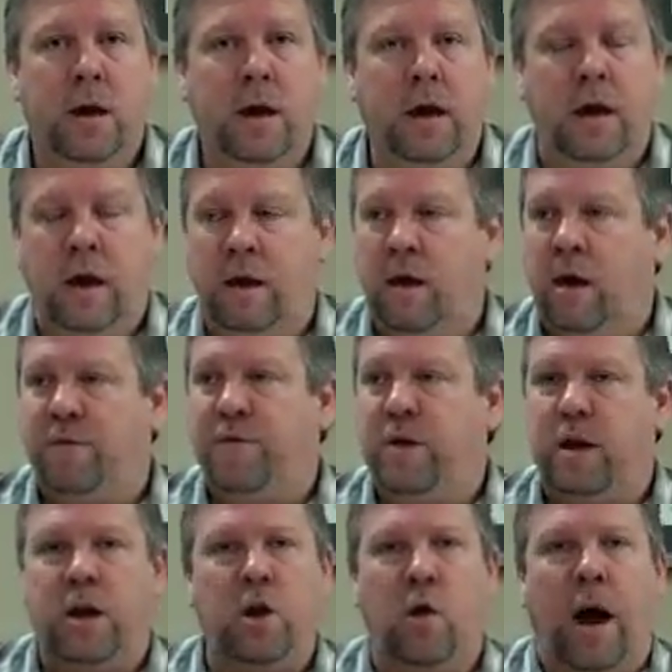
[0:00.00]

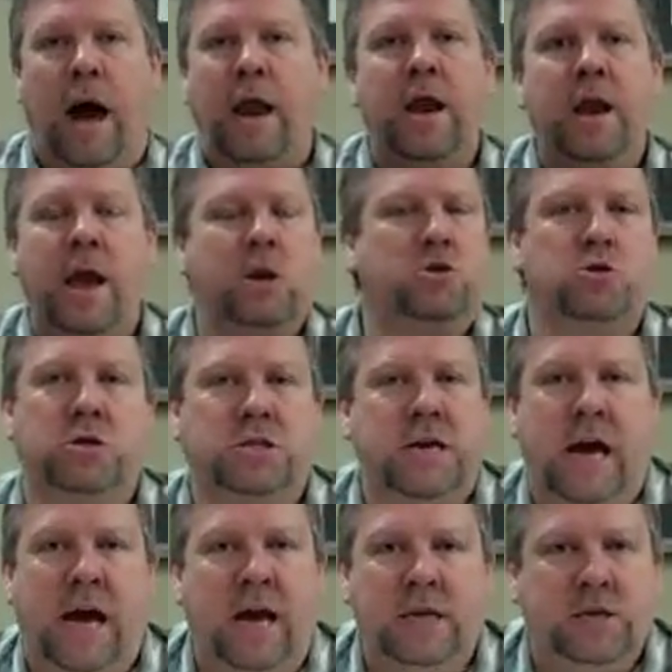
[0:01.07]
I didn't
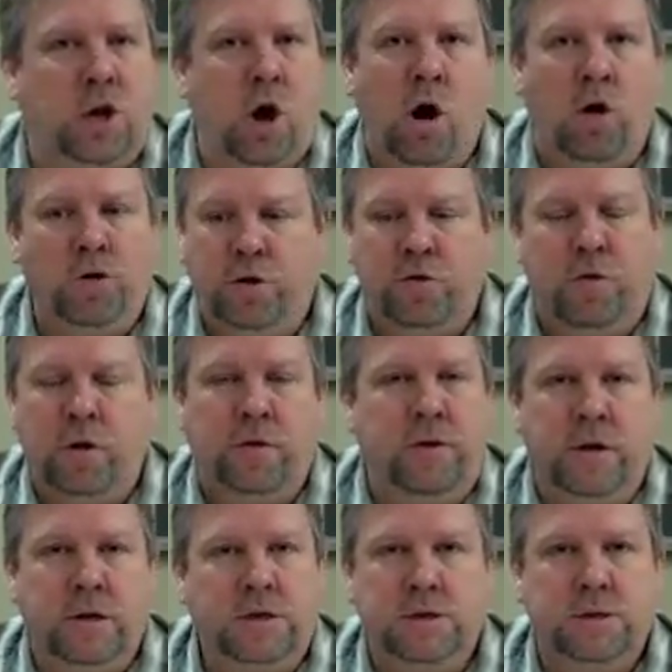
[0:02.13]
exercise at all during
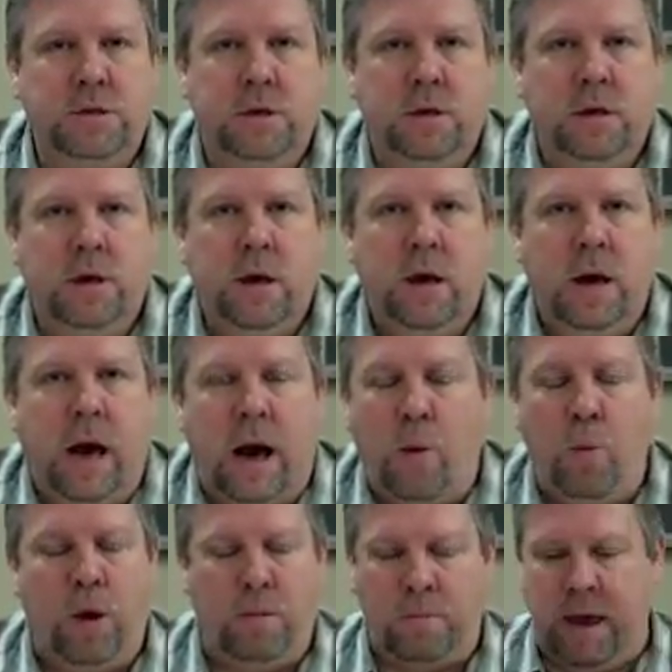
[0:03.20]
this. I
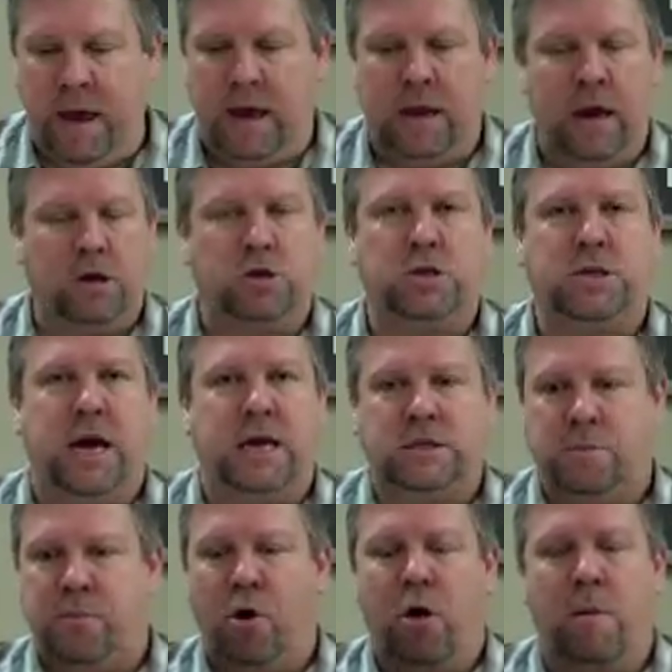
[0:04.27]
wasn't making exercise
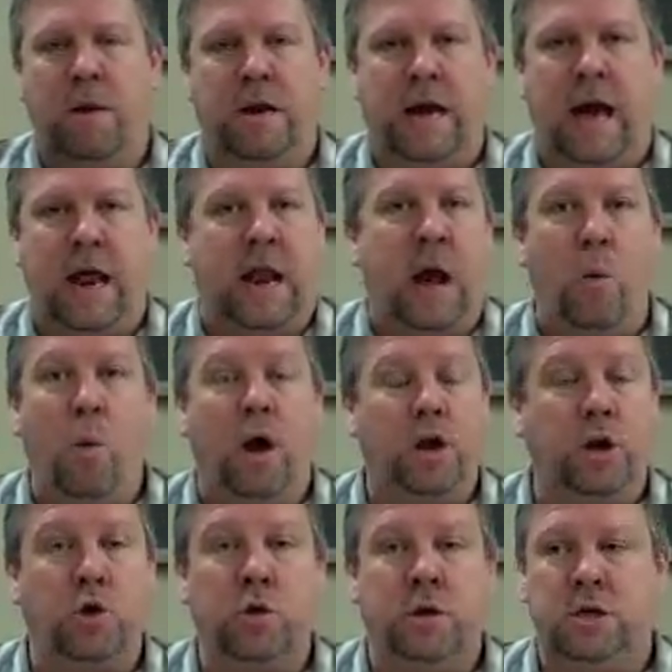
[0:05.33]
a part of my diet, and I
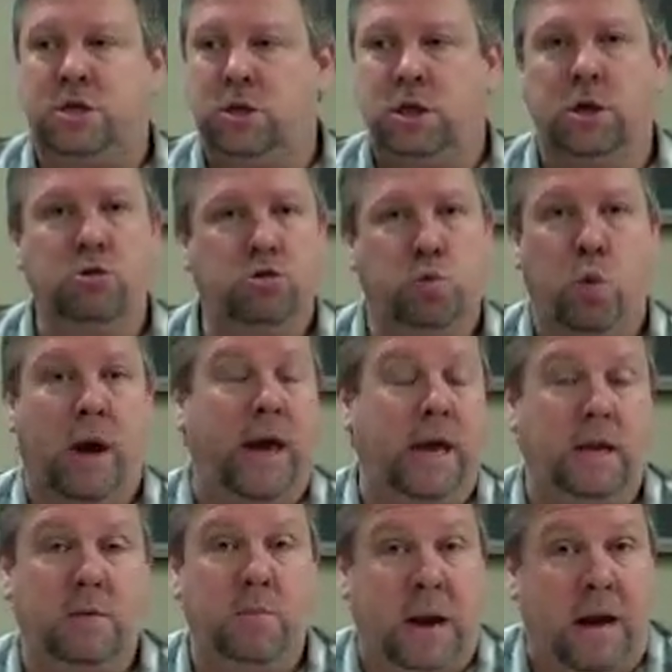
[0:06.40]
wasn't doing this to lose
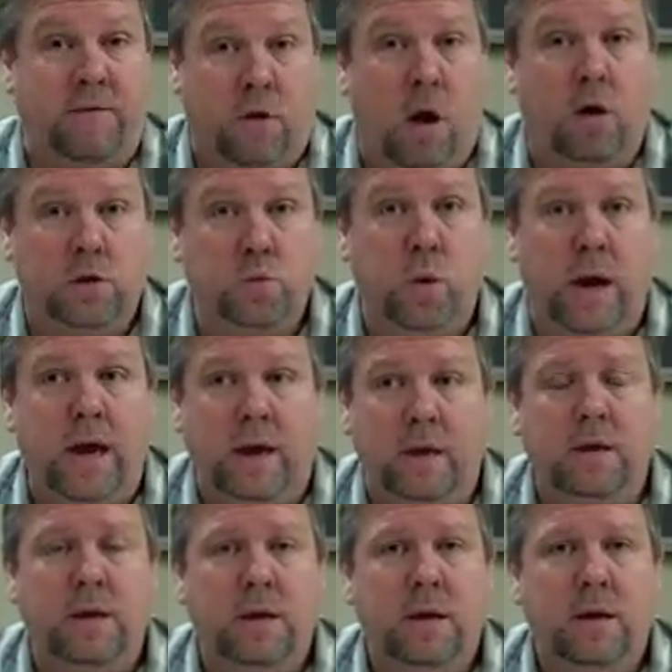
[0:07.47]
weight, but I've lost weight.